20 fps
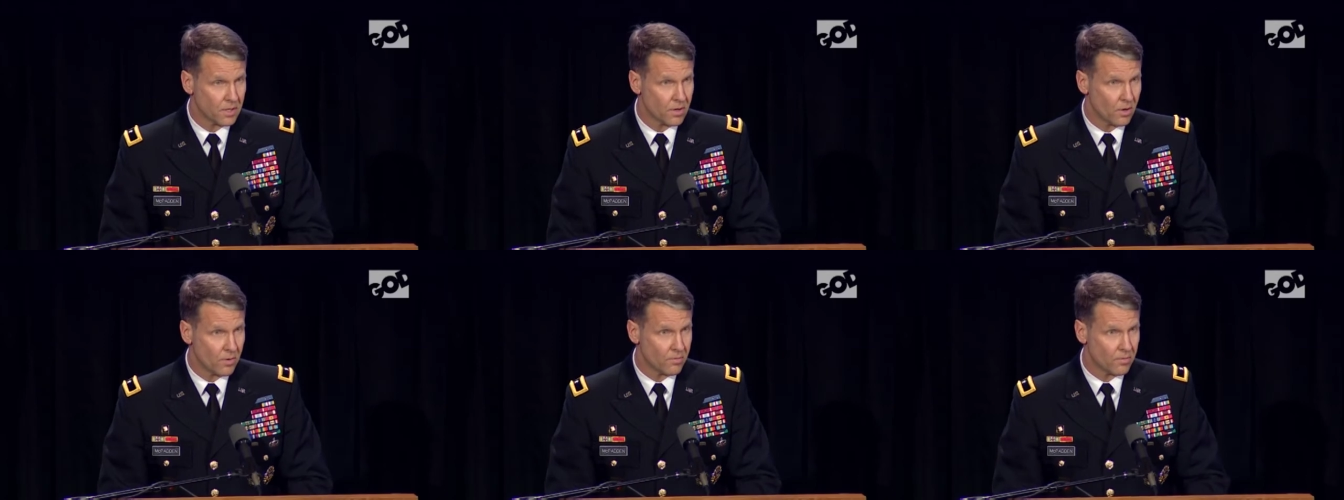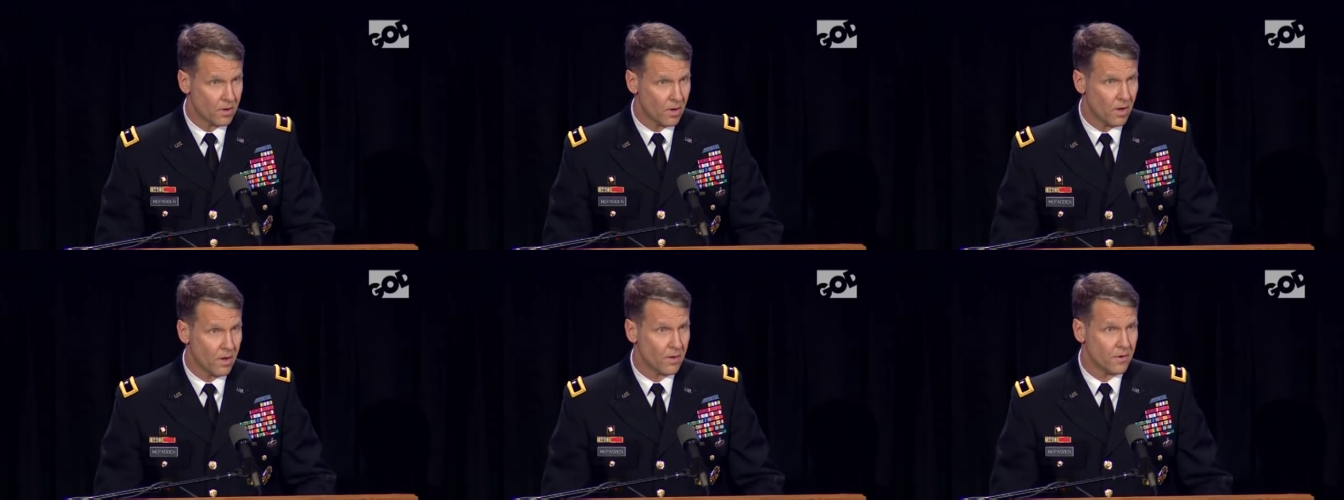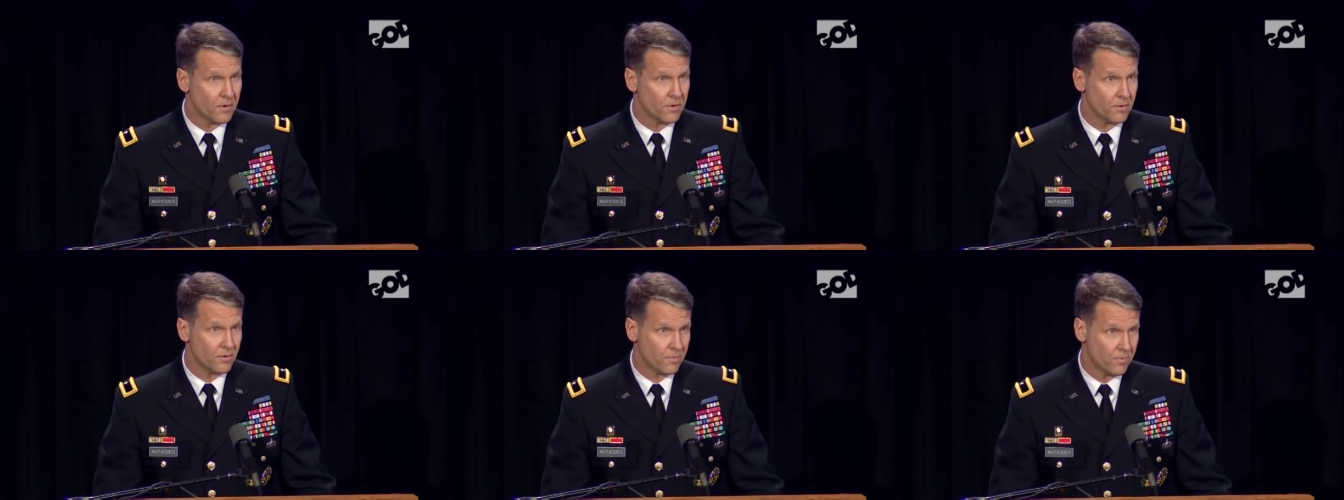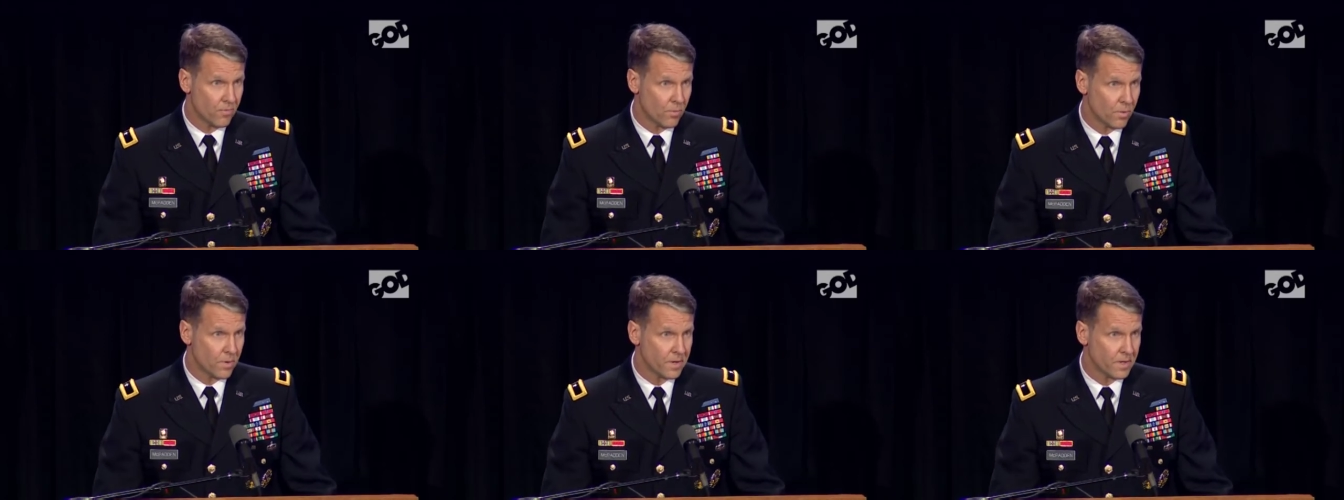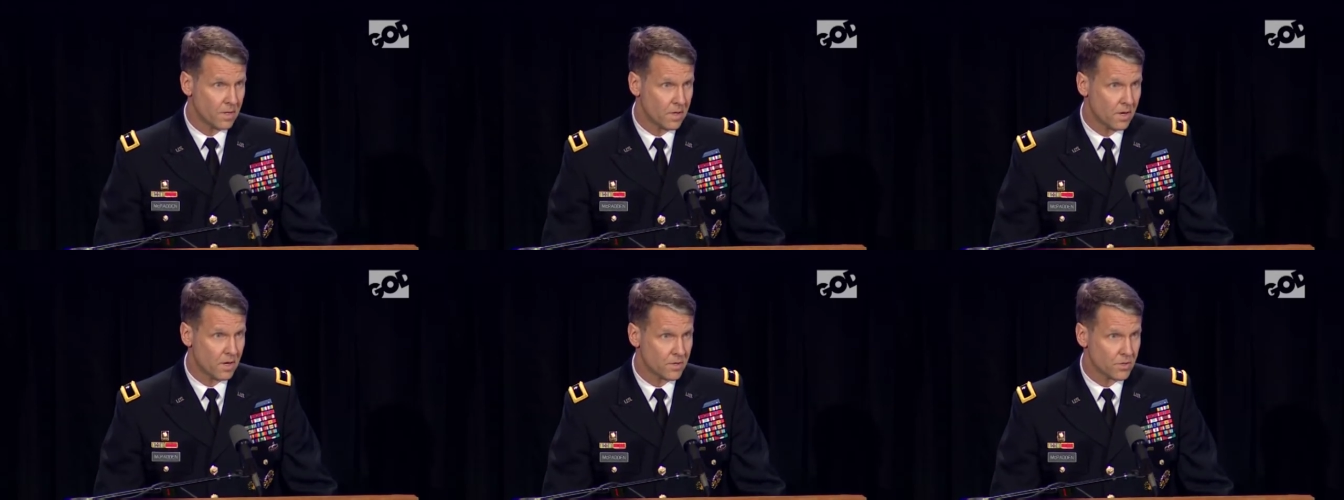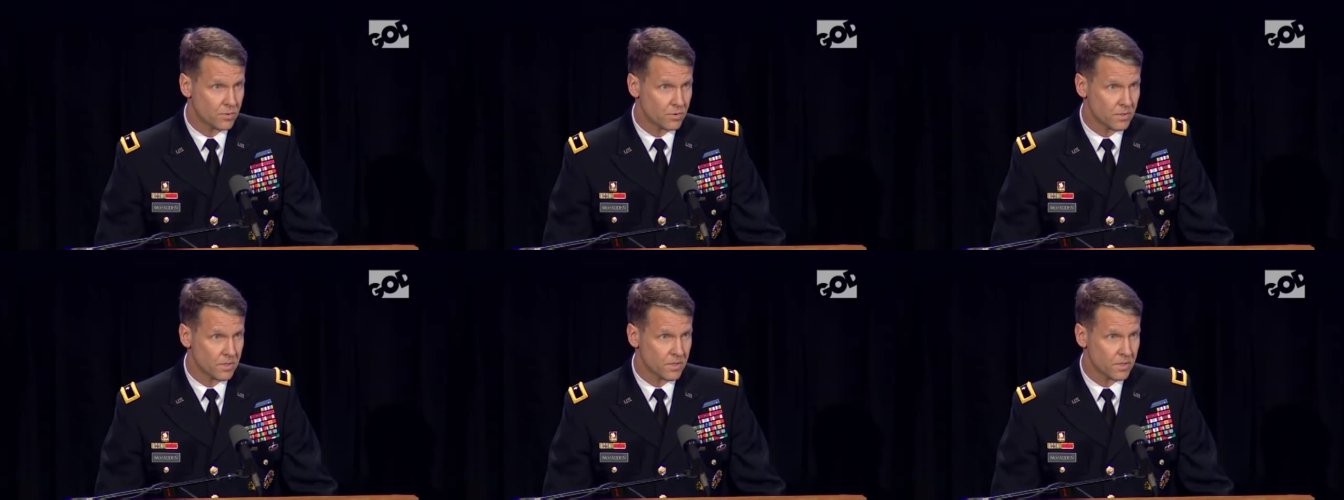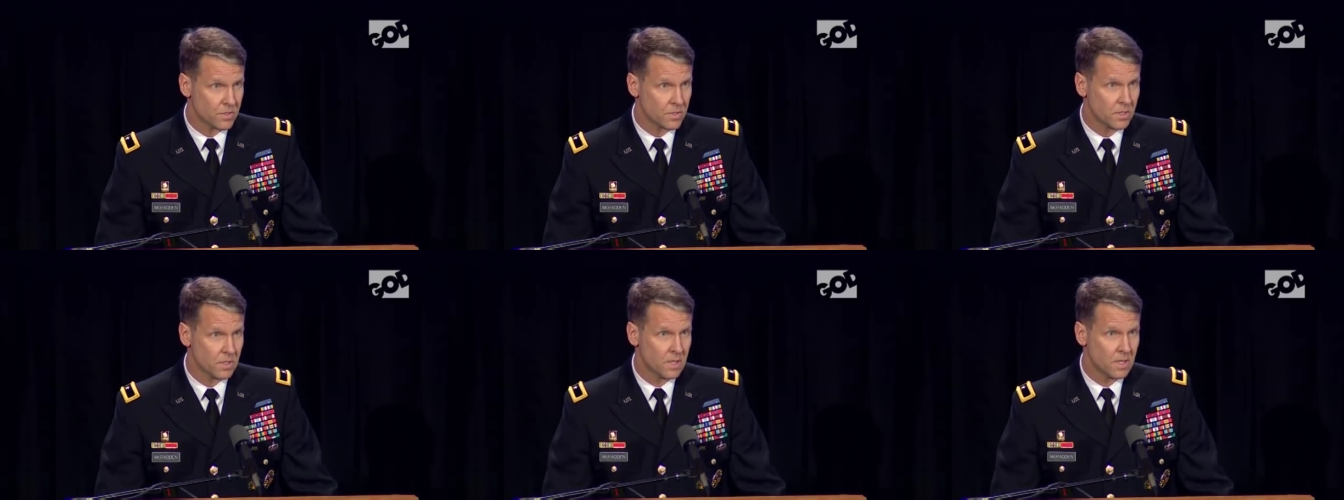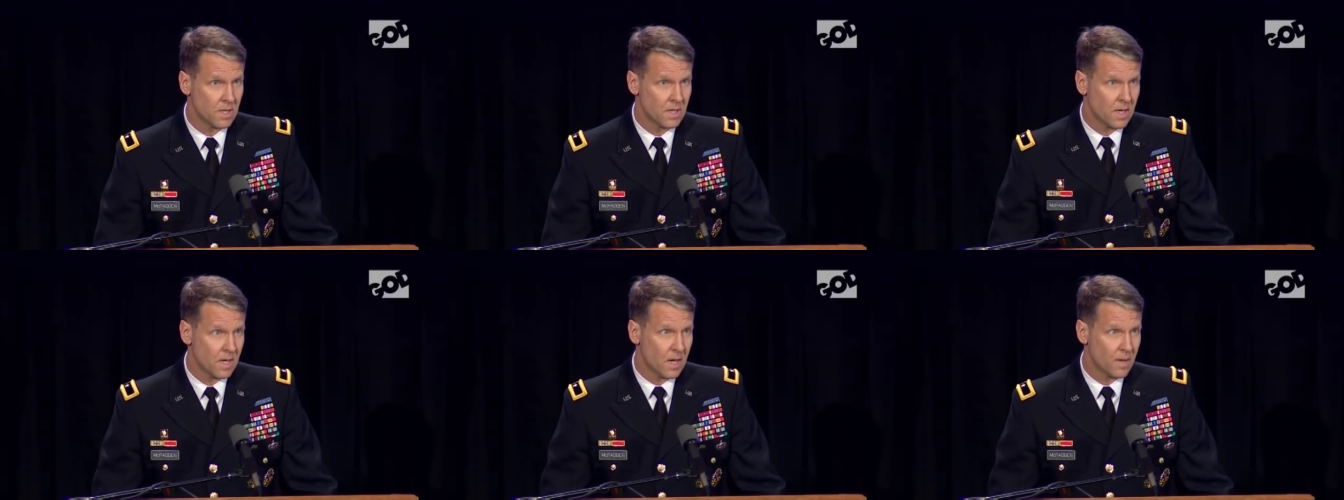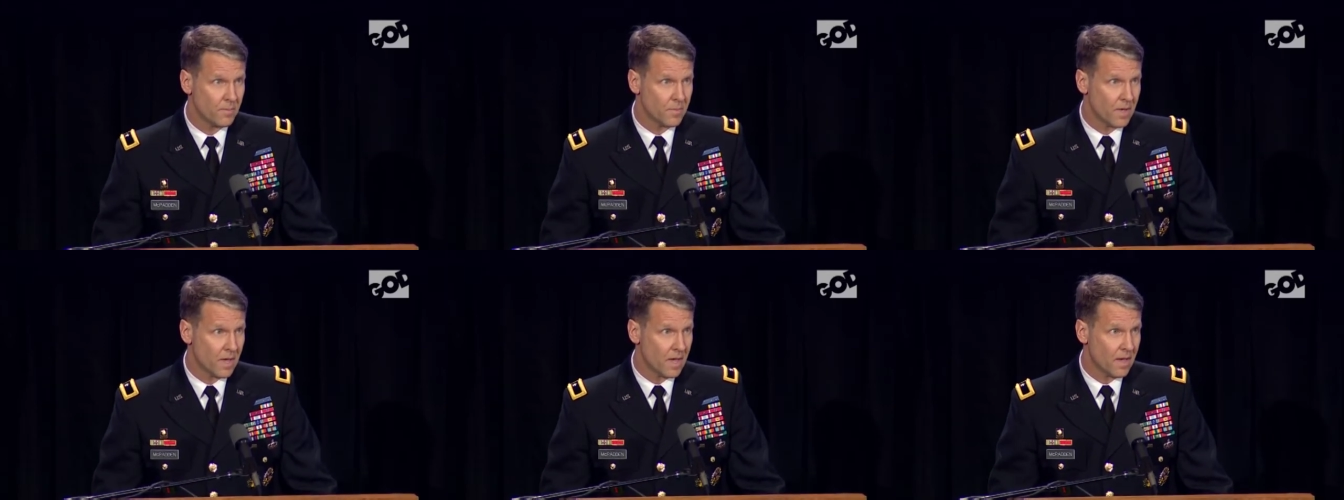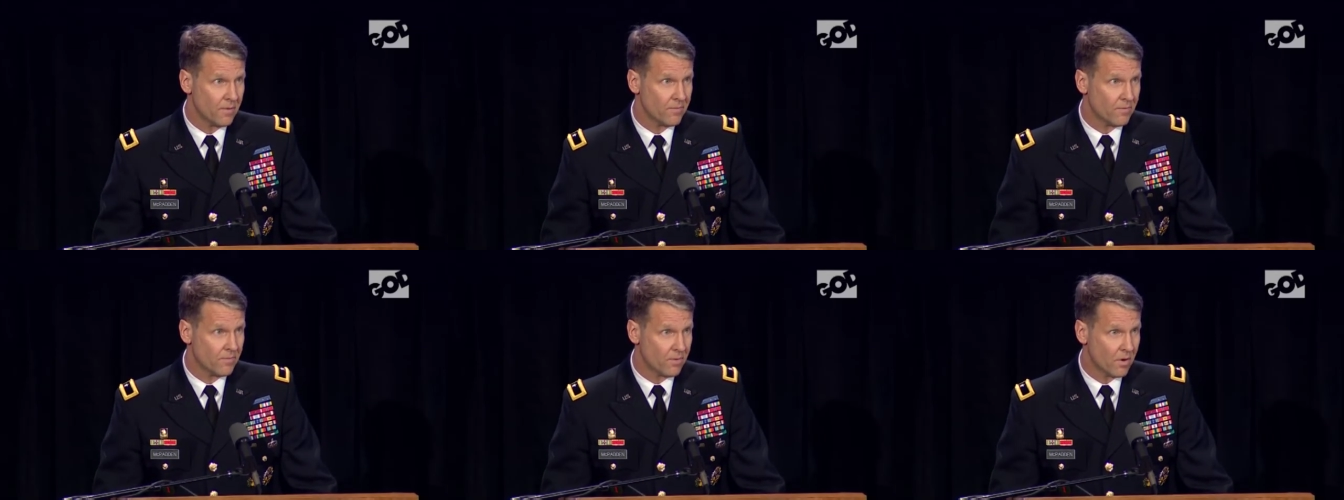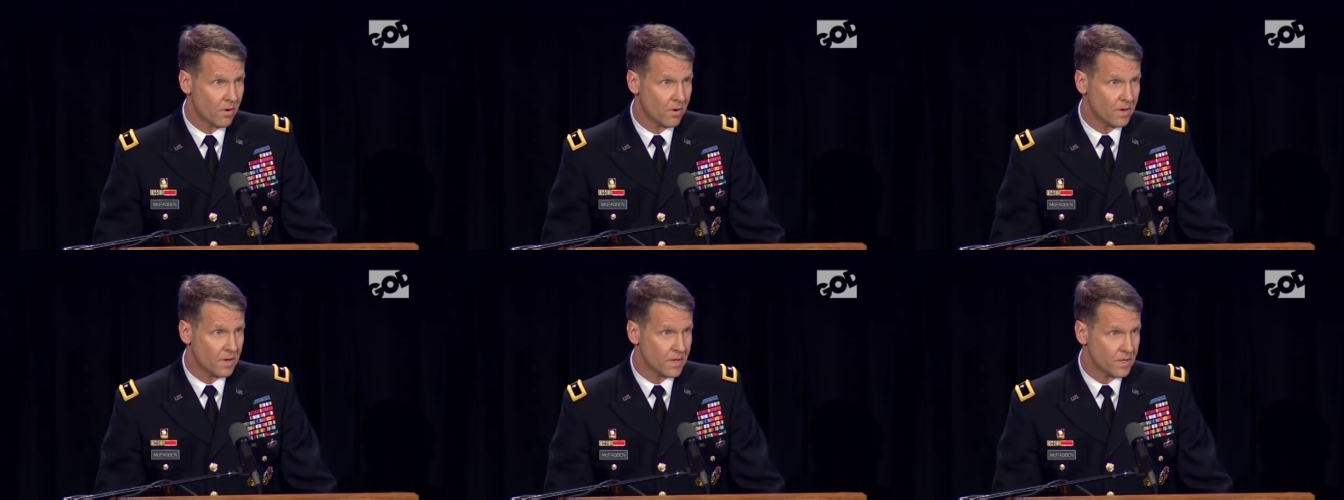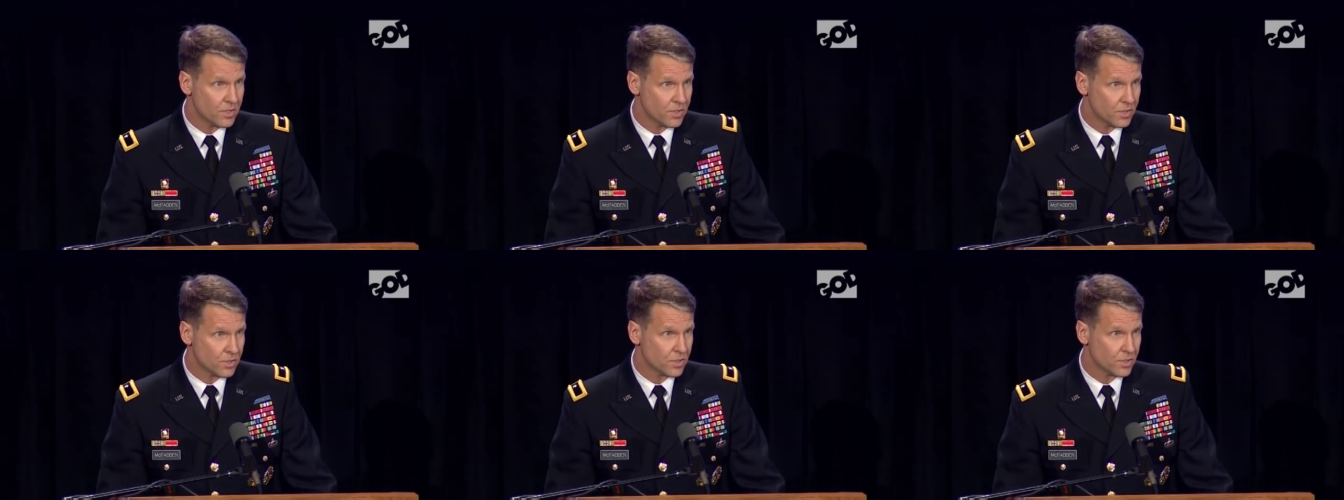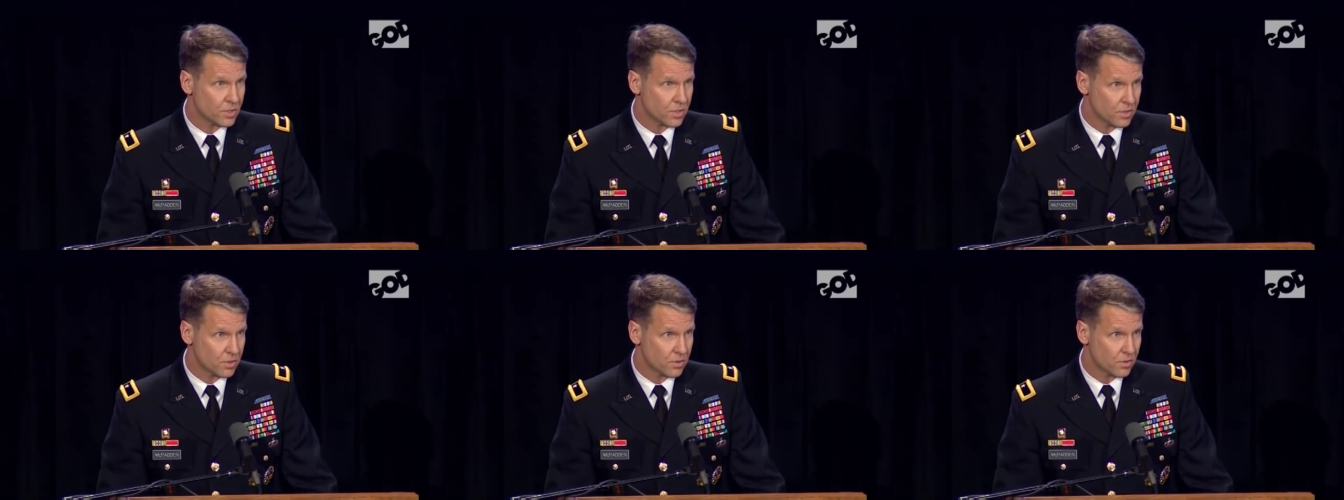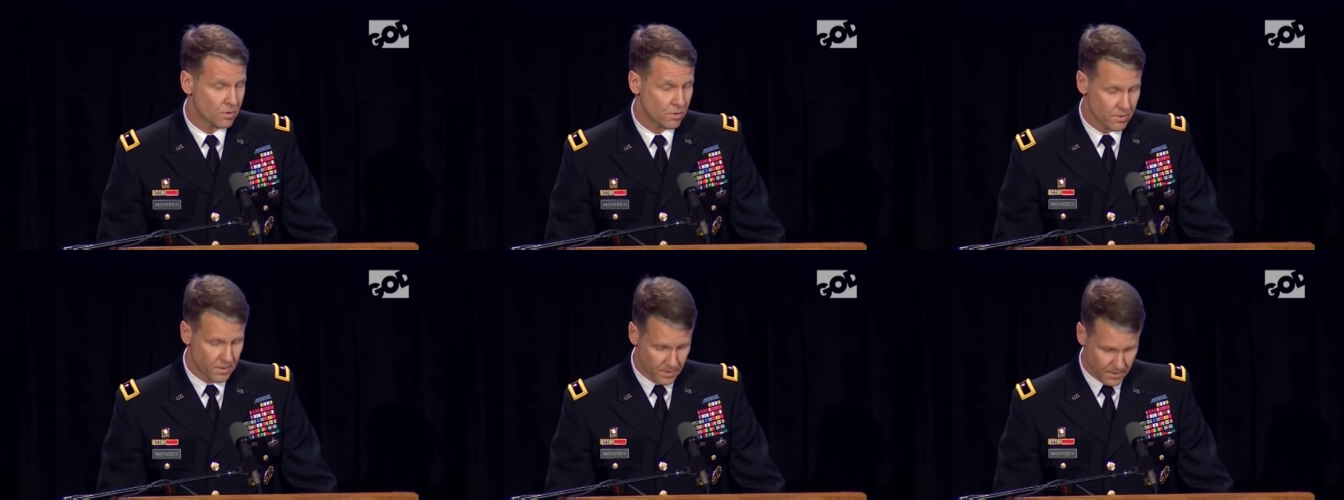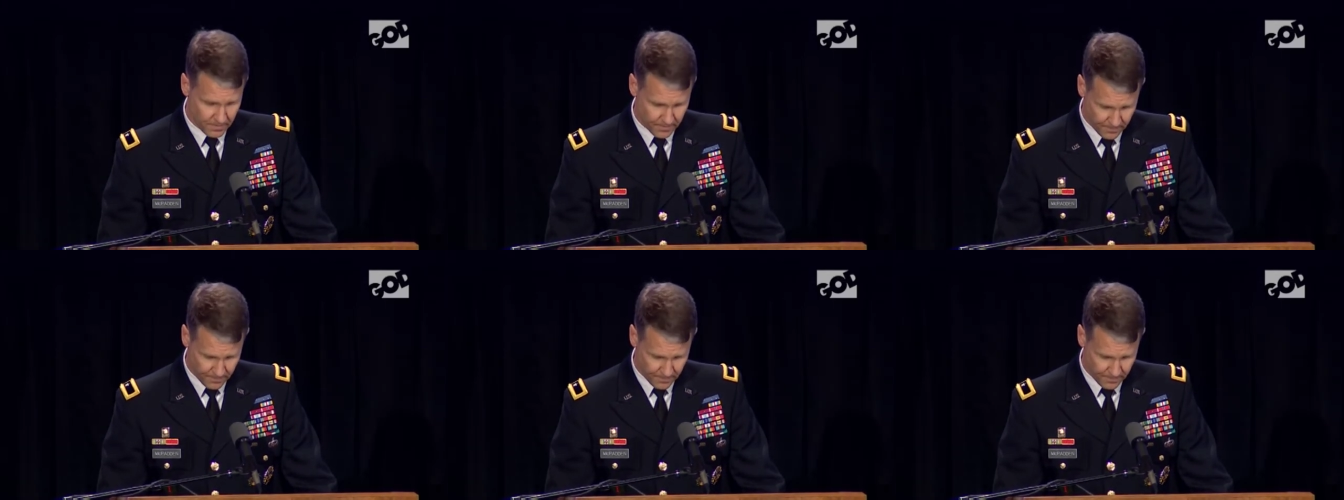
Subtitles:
over 140 countries on behalf of our nation's security.